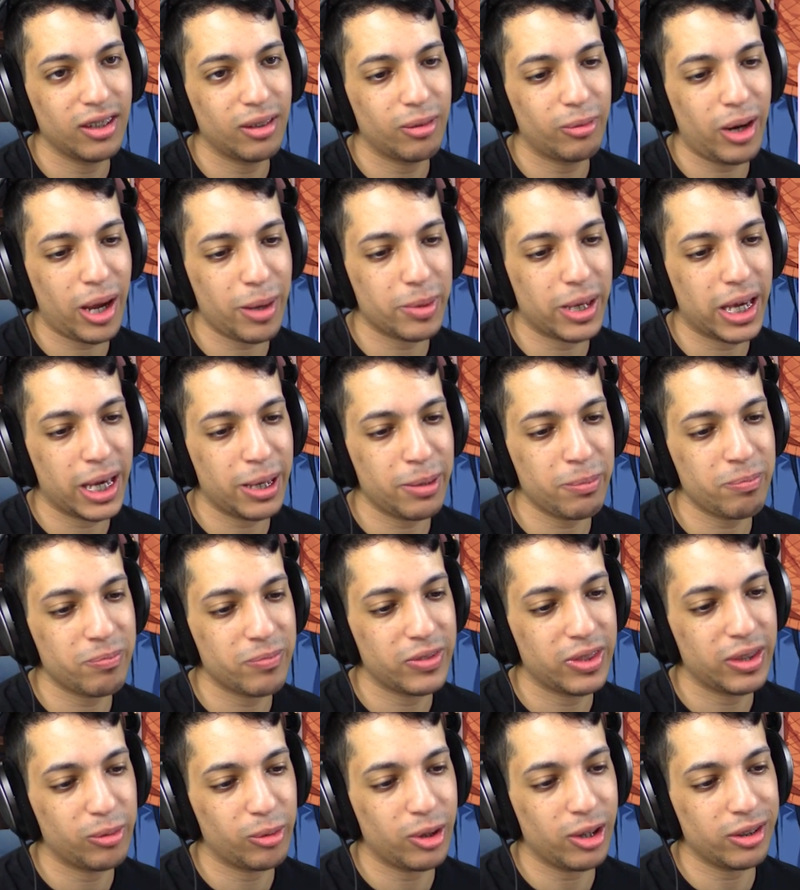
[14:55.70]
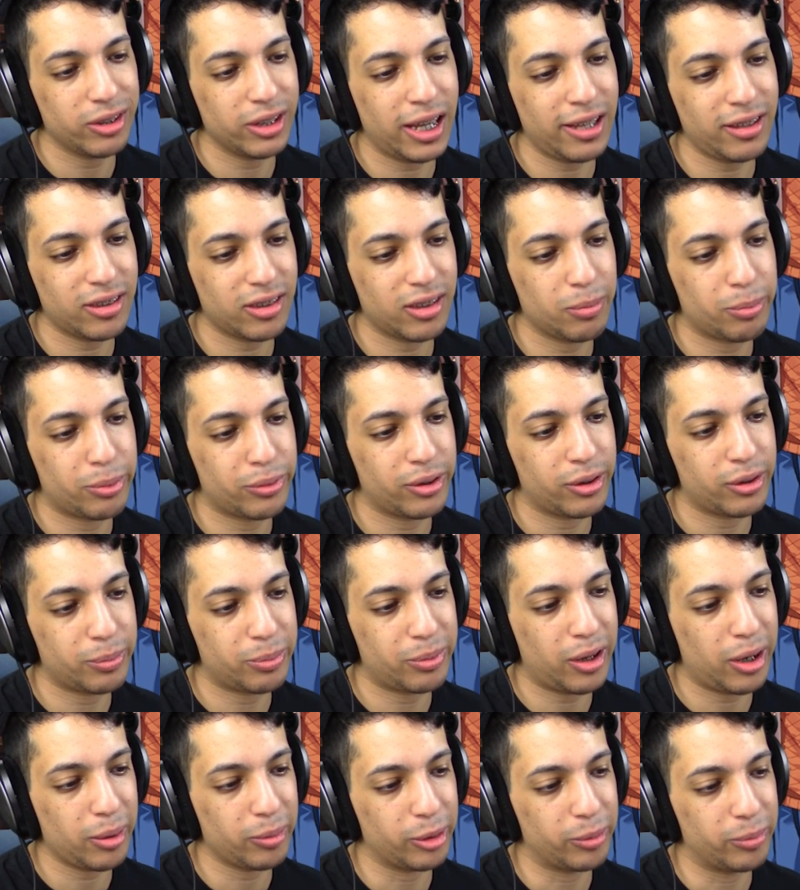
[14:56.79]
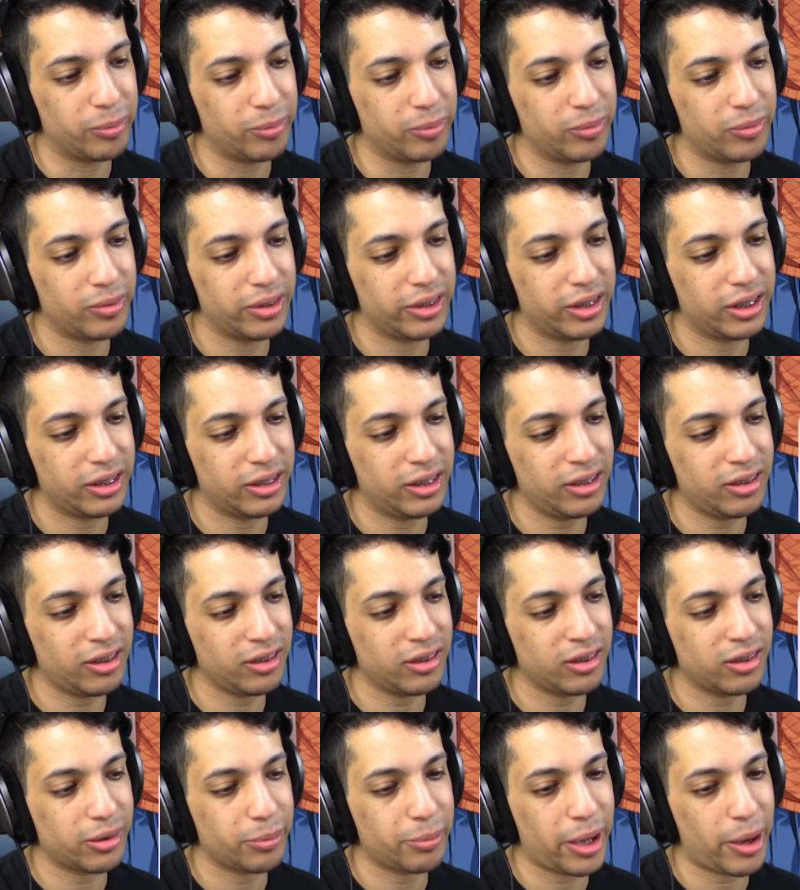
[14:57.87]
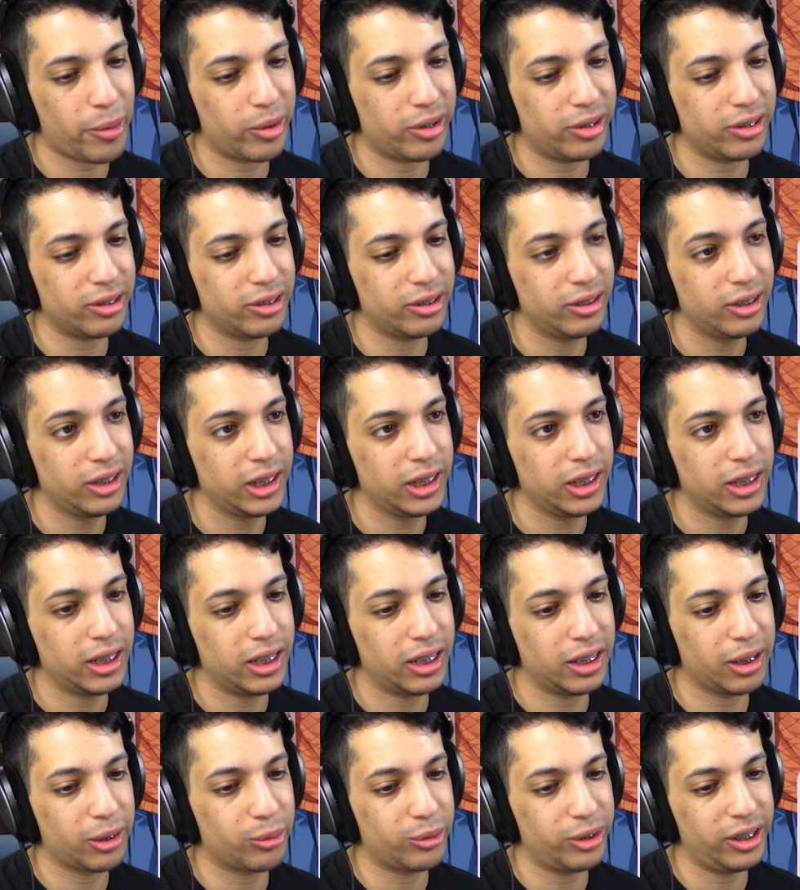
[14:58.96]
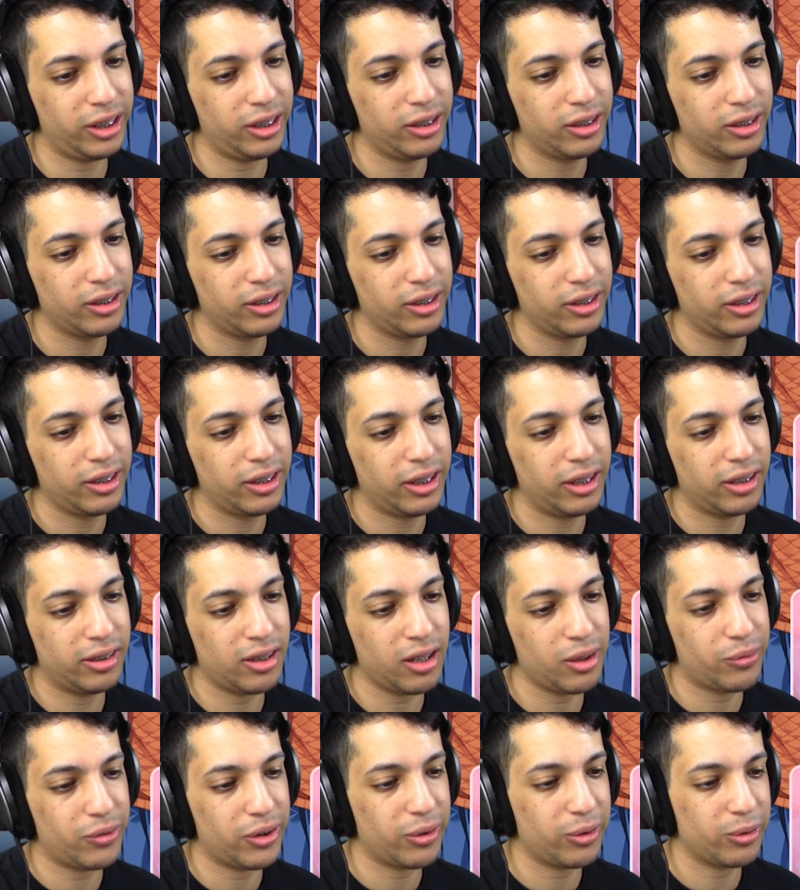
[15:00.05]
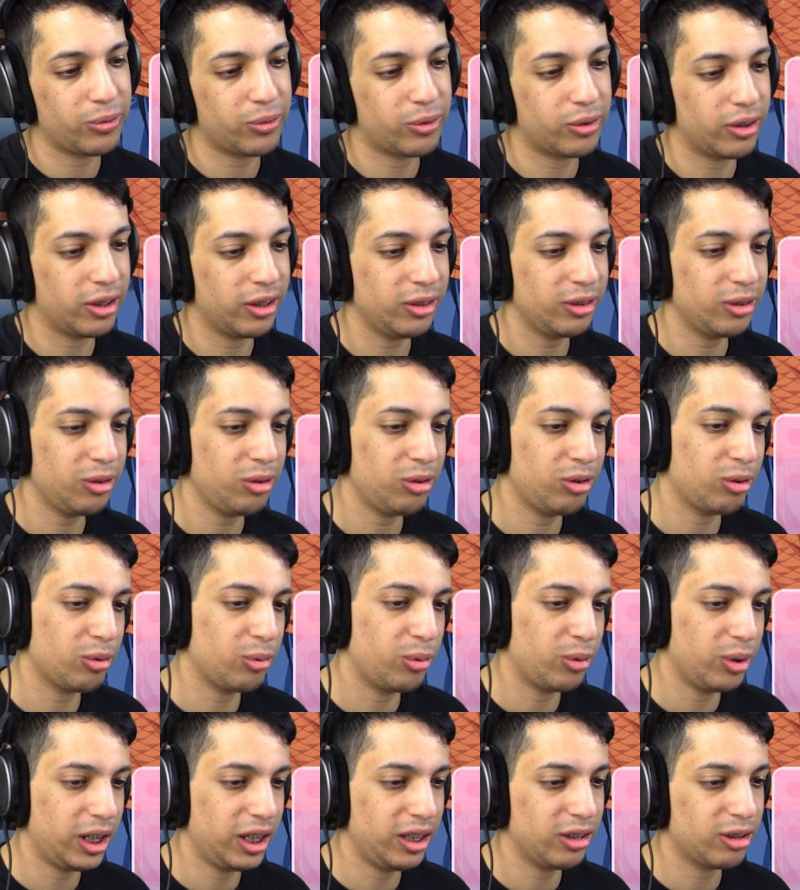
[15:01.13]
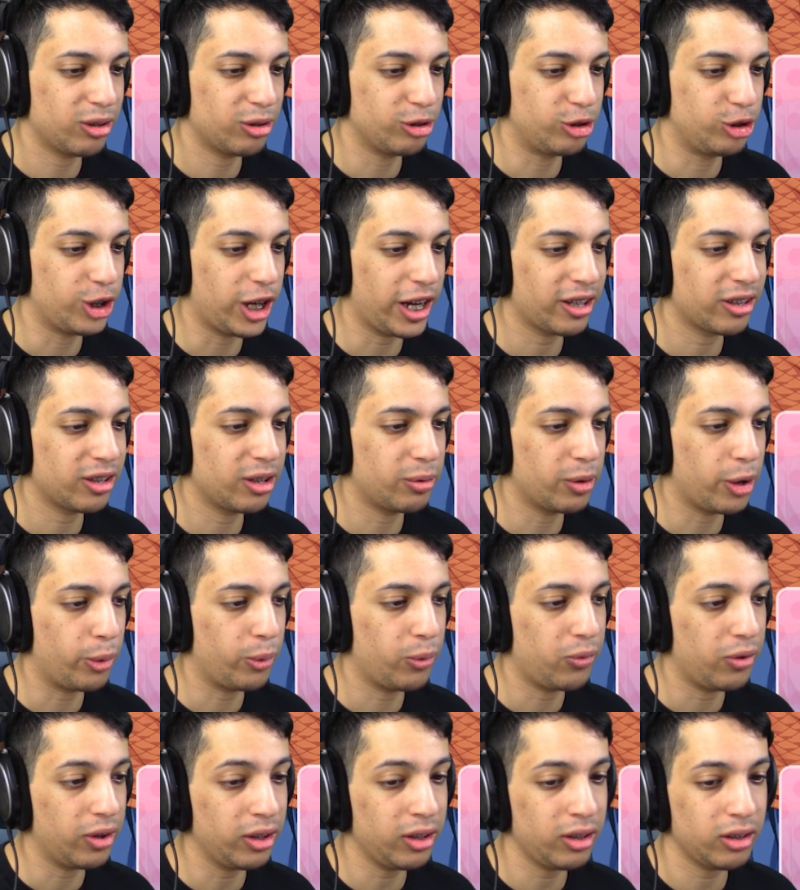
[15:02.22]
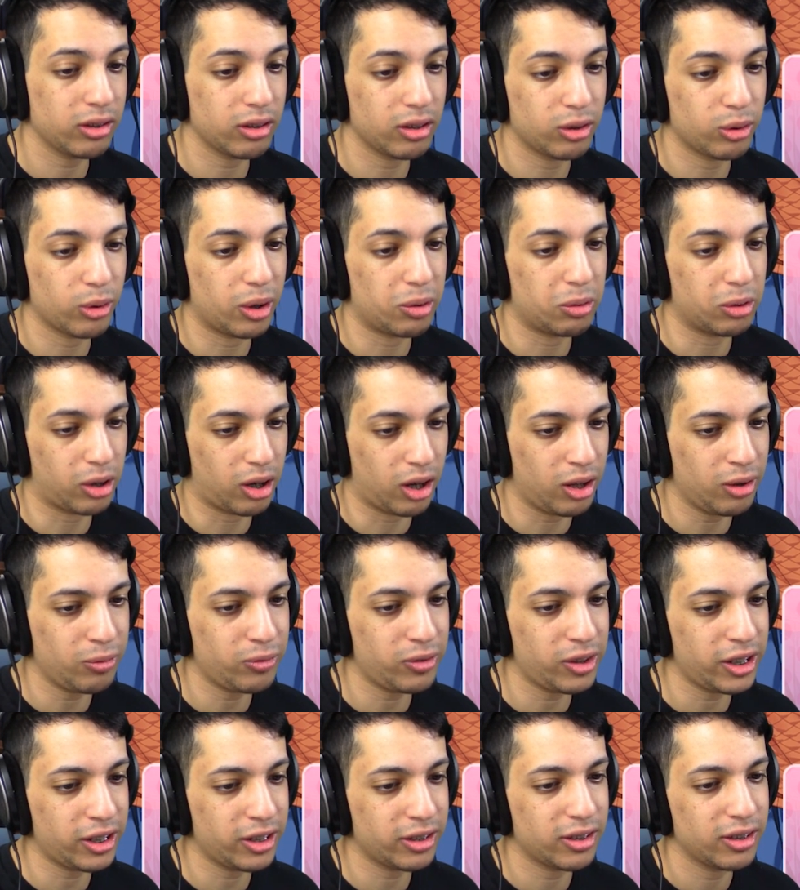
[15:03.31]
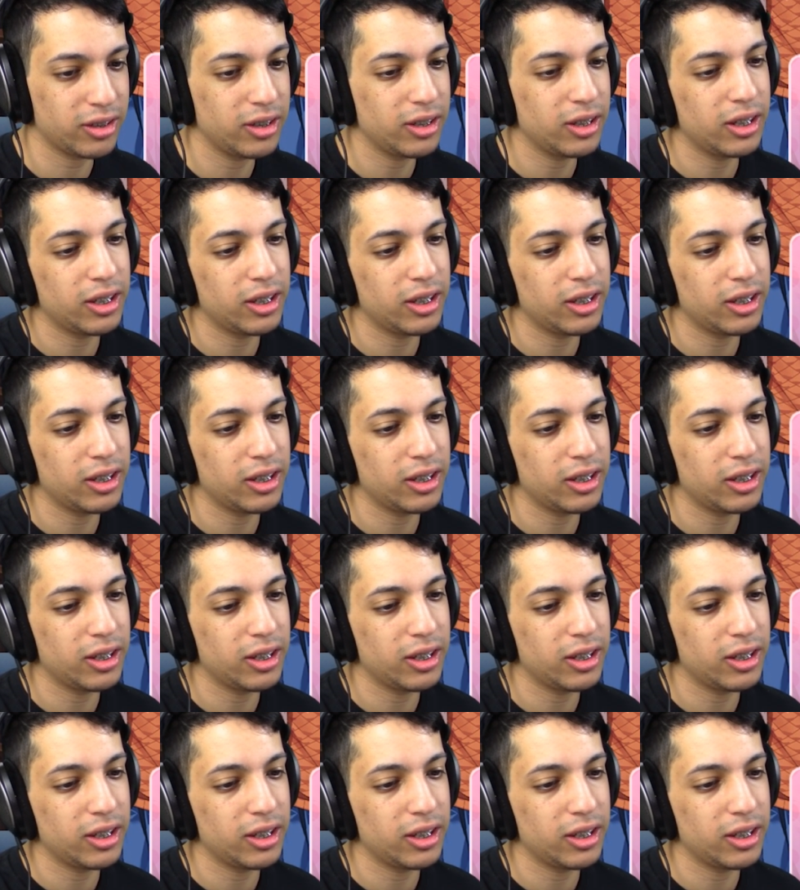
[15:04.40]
Ramham, well, that's her problem. This isn't about her. I agree. It's unfair for others to interject their own feelings into our conflict.